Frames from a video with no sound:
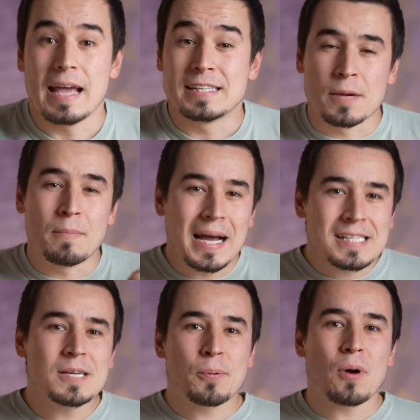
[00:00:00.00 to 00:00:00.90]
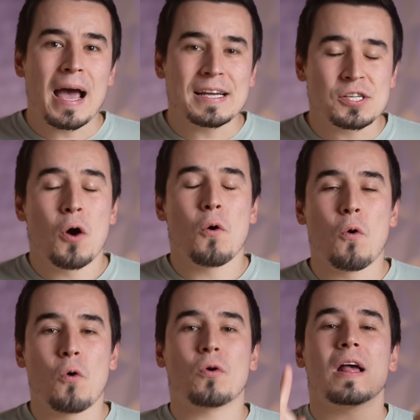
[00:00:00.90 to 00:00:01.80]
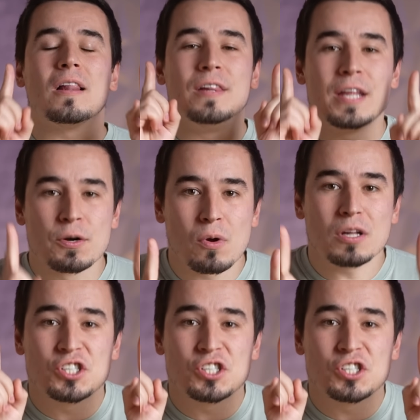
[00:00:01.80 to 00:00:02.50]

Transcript: And to my surprise or literal